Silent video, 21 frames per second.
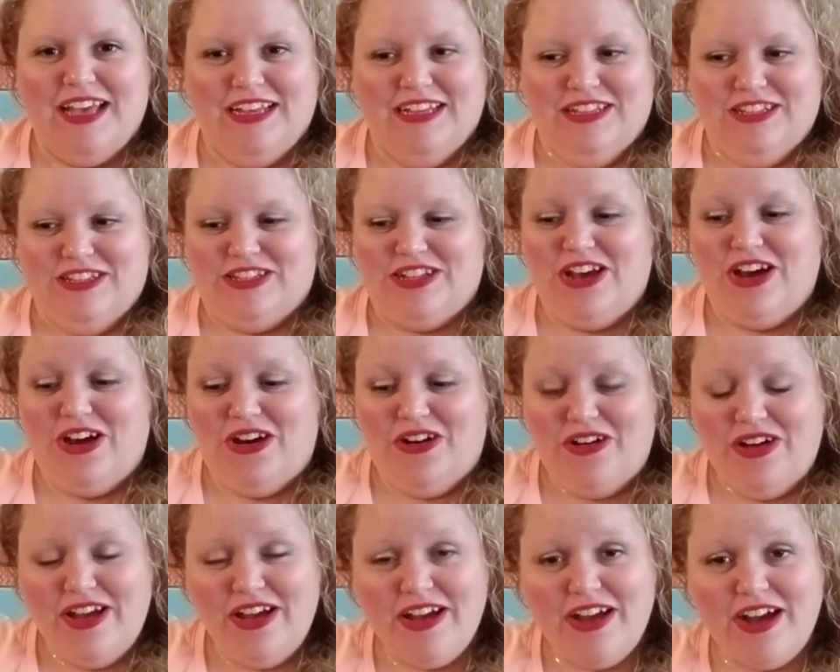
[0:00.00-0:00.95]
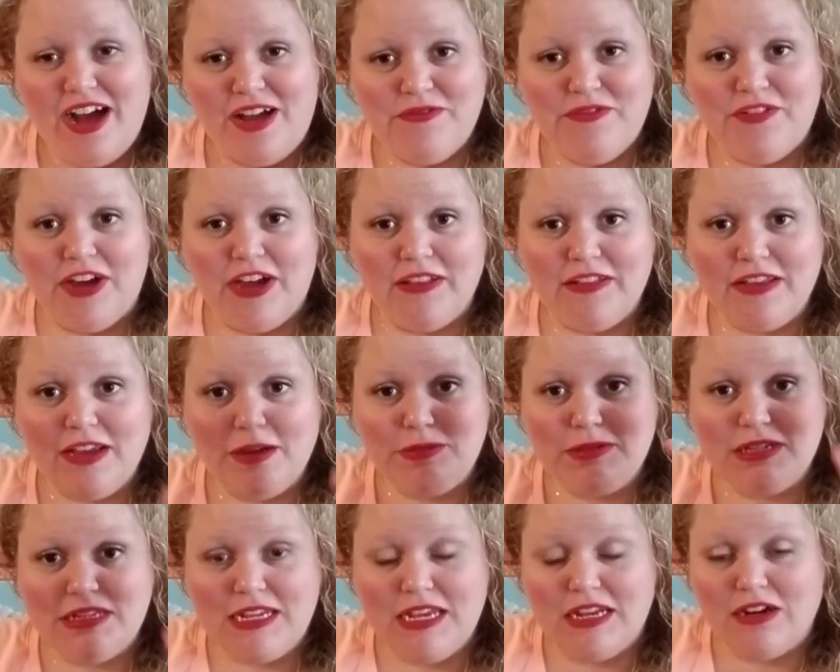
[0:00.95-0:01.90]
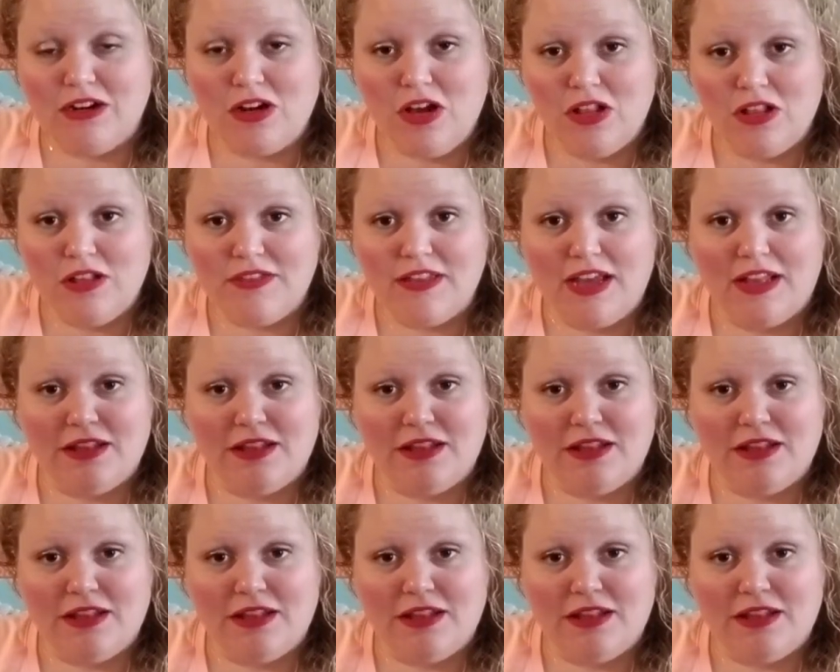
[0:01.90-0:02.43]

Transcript: So I'm finally up to date on all of that.